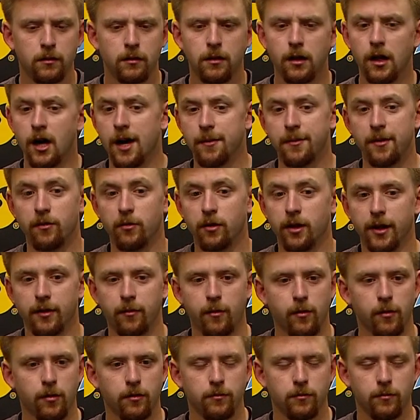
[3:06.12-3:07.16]
No, I mean, really, we
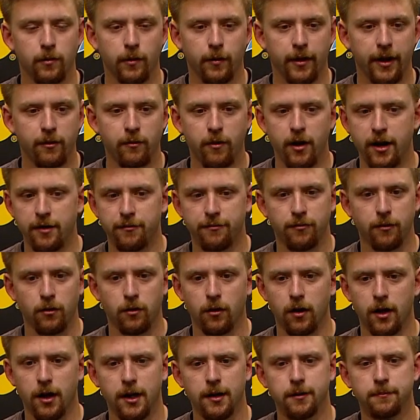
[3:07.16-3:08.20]
were getting ready for
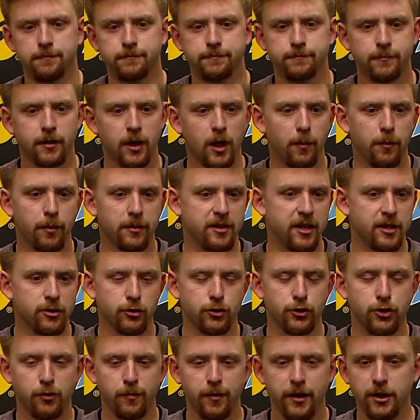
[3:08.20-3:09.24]
you know, potential
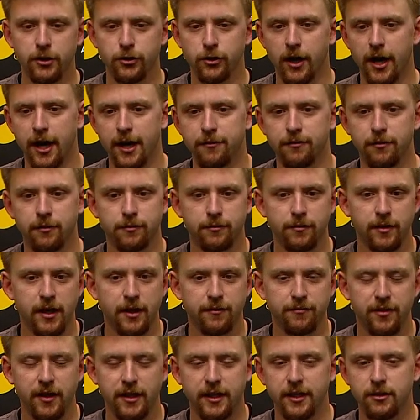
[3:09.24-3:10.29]
2-minute drive if
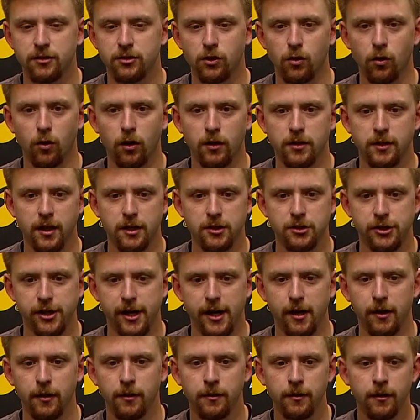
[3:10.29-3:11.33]
they did score a
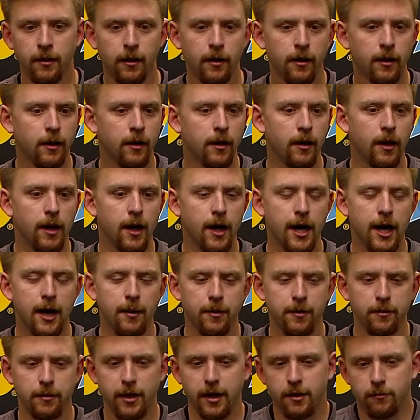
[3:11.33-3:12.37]
touchdown,
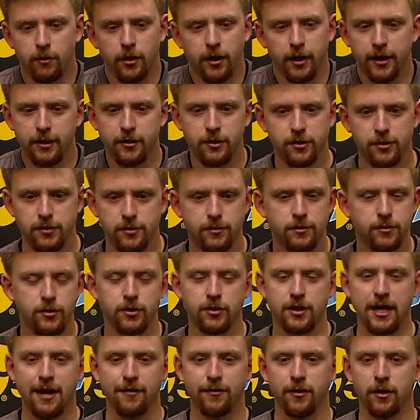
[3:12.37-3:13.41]
and really just
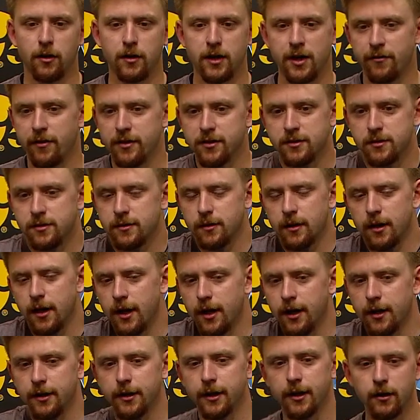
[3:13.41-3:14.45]
having our defense,
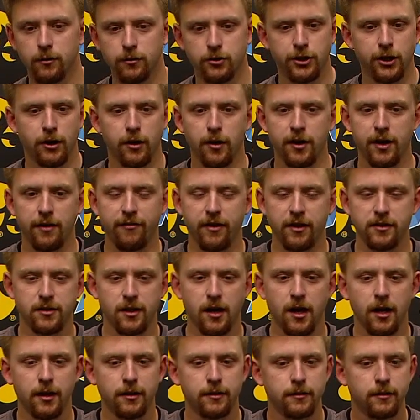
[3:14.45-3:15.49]
you know, cheering our defense
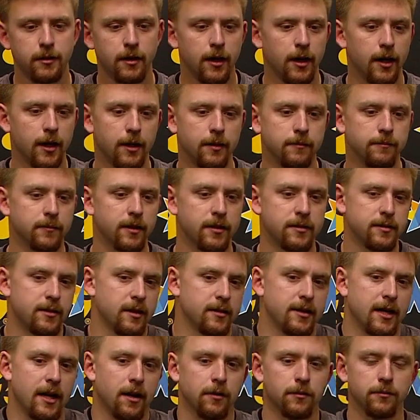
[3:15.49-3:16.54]
on. That's
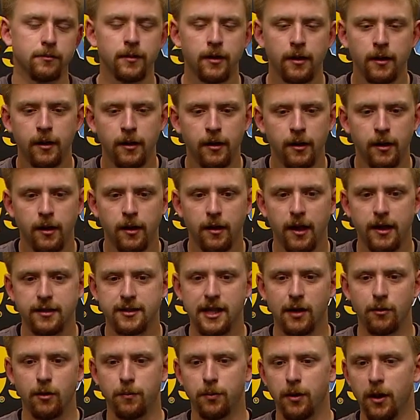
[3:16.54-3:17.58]

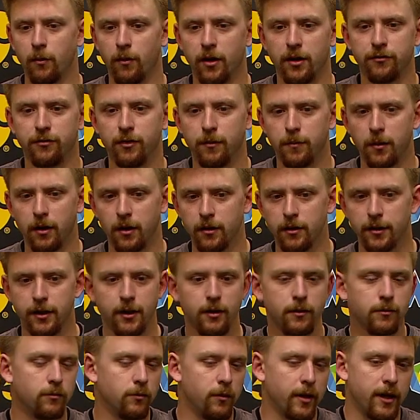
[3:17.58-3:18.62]
how we play winning football. You know,
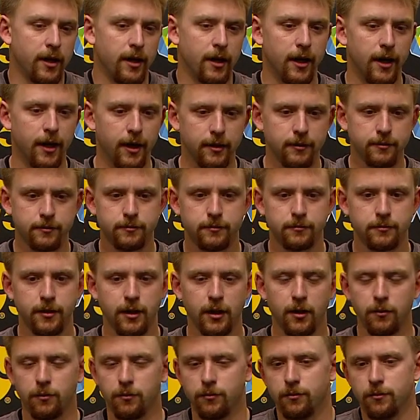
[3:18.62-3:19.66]
we you
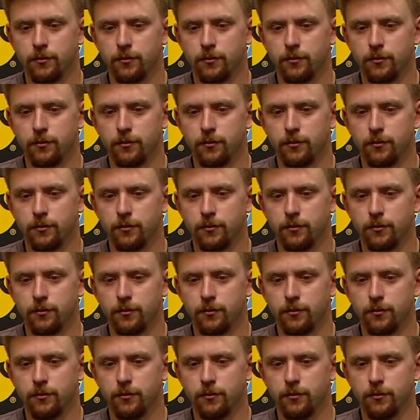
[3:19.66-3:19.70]
know,